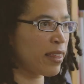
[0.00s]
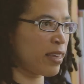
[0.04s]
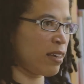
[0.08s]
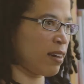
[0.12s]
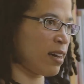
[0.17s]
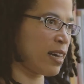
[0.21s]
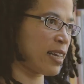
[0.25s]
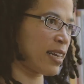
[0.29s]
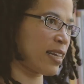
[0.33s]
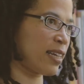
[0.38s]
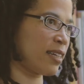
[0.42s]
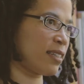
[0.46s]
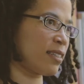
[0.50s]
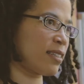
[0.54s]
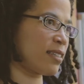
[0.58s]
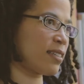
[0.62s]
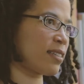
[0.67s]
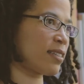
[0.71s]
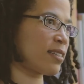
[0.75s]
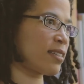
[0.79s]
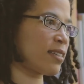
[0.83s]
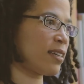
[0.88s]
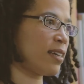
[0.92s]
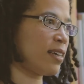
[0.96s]
the
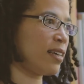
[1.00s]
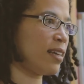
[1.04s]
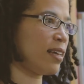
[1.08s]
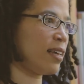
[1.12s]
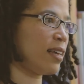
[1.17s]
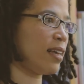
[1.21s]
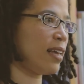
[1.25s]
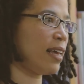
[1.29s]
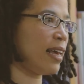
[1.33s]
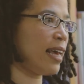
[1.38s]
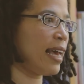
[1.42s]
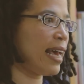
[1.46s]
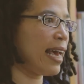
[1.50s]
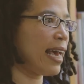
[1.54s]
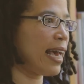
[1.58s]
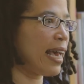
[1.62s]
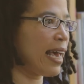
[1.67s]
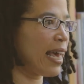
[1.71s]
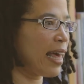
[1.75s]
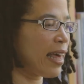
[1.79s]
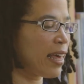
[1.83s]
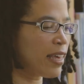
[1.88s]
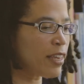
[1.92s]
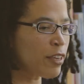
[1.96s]
audience.
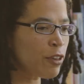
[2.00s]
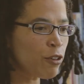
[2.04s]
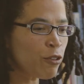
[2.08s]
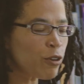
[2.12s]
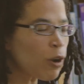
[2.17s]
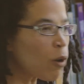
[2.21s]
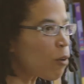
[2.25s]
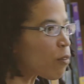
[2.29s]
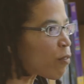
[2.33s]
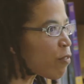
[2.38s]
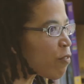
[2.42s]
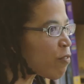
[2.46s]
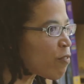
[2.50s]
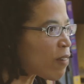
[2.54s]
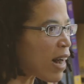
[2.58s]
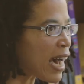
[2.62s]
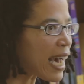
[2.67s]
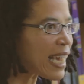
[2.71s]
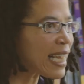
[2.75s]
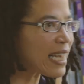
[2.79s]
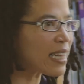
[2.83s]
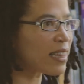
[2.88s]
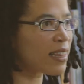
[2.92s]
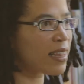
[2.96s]
You don't
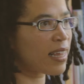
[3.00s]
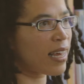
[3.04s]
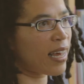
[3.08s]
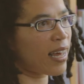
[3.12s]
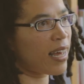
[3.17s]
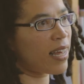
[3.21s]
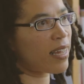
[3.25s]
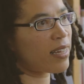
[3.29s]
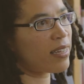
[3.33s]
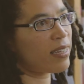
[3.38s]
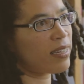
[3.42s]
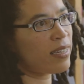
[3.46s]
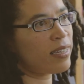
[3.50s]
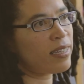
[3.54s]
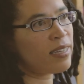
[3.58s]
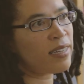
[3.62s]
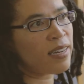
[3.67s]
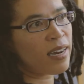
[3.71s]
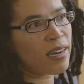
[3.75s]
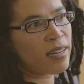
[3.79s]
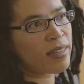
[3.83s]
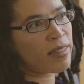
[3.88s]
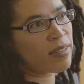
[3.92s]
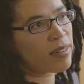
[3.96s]
find that in
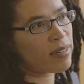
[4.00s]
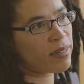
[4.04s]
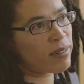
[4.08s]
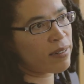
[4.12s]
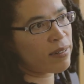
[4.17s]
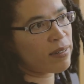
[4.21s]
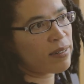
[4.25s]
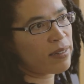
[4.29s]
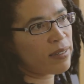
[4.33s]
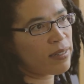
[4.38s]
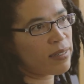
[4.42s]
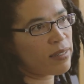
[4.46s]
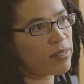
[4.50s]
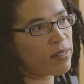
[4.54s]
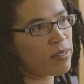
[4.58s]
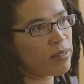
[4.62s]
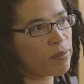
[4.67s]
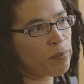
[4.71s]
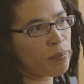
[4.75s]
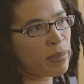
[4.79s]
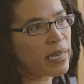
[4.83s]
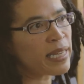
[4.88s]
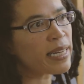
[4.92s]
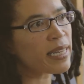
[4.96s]
other
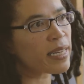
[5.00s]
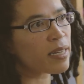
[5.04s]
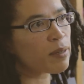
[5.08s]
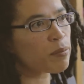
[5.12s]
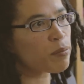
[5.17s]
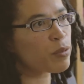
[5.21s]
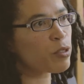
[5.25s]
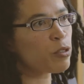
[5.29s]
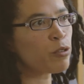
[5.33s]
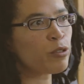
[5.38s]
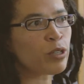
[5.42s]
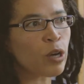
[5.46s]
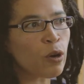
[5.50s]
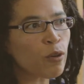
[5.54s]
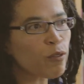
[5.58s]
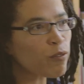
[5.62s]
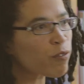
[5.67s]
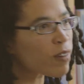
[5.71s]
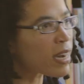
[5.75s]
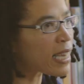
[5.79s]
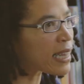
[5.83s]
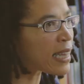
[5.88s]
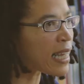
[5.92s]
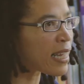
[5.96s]
mediums. You don't
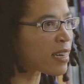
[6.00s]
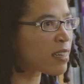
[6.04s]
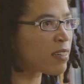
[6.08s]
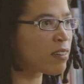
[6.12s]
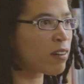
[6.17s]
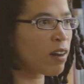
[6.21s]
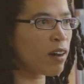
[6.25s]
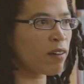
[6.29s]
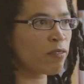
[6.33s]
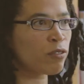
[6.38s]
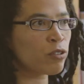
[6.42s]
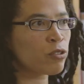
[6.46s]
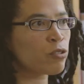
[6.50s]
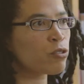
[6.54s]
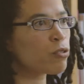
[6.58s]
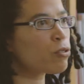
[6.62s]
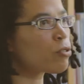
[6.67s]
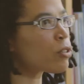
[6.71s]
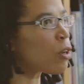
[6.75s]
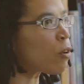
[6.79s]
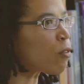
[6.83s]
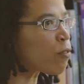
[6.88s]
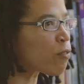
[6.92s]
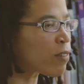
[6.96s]
find that in novels. You
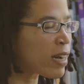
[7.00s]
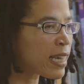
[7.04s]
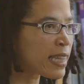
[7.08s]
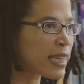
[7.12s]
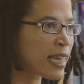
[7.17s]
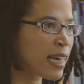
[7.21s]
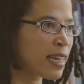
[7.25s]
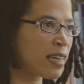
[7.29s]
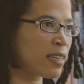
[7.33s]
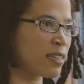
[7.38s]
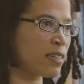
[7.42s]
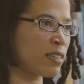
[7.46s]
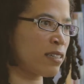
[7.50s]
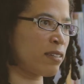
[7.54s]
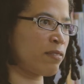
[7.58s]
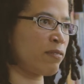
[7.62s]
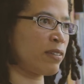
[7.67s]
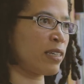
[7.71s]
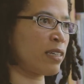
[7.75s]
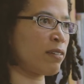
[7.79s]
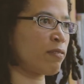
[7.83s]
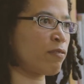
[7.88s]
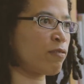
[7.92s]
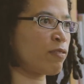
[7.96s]
don't find that in
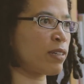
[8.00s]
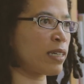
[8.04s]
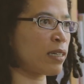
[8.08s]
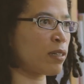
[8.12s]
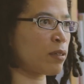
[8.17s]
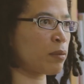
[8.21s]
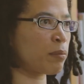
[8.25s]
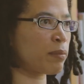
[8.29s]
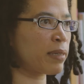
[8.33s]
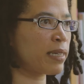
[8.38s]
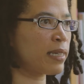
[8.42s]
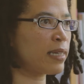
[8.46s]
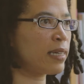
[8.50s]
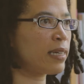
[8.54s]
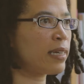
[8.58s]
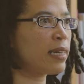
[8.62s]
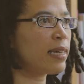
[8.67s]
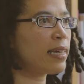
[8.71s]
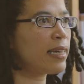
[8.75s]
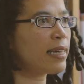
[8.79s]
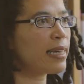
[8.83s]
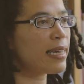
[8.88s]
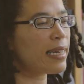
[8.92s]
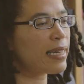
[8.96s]
TV and
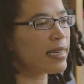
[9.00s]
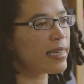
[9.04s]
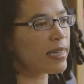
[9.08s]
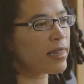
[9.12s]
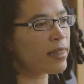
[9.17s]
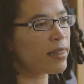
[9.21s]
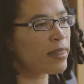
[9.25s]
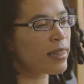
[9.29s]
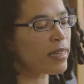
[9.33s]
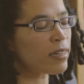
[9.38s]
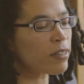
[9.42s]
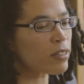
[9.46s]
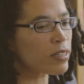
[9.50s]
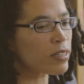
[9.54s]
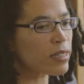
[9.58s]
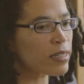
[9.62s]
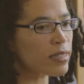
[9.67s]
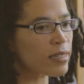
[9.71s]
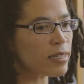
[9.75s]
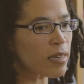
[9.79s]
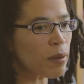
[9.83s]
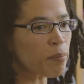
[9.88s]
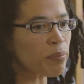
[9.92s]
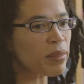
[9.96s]
film. There's
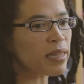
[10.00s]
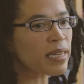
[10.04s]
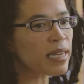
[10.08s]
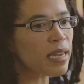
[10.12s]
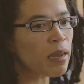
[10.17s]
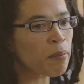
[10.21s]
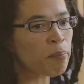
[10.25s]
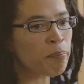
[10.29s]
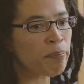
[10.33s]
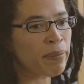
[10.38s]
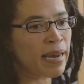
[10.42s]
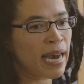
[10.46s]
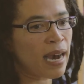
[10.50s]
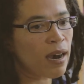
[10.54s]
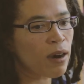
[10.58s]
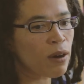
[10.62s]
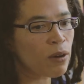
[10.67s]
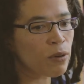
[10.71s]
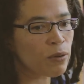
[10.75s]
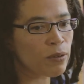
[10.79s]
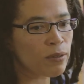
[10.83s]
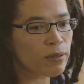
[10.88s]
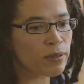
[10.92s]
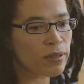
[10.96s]
something
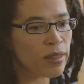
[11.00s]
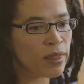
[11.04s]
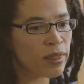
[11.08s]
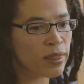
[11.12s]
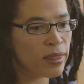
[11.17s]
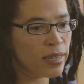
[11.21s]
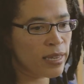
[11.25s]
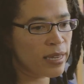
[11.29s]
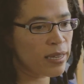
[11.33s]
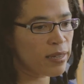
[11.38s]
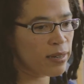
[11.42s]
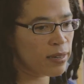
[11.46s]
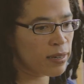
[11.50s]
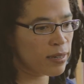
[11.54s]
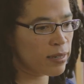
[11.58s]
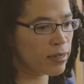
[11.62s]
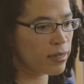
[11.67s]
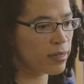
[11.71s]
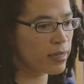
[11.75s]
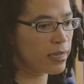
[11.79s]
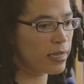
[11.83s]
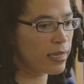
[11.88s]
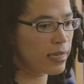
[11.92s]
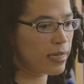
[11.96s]
about
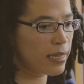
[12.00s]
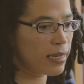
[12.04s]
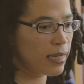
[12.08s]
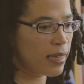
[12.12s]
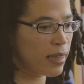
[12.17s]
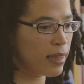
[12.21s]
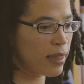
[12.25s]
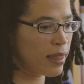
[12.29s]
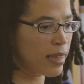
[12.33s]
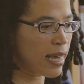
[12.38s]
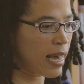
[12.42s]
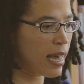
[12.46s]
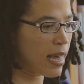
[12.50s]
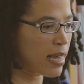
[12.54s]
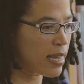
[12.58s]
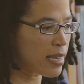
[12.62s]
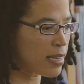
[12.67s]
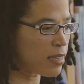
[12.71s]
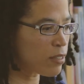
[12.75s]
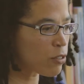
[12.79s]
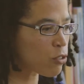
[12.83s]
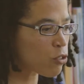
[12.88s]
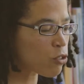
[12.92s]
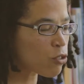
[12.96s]
theater that
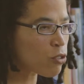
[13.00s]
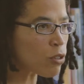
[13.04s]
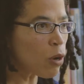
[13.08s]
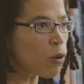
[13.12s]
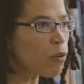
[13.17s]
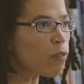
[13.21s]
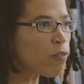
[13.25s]
is so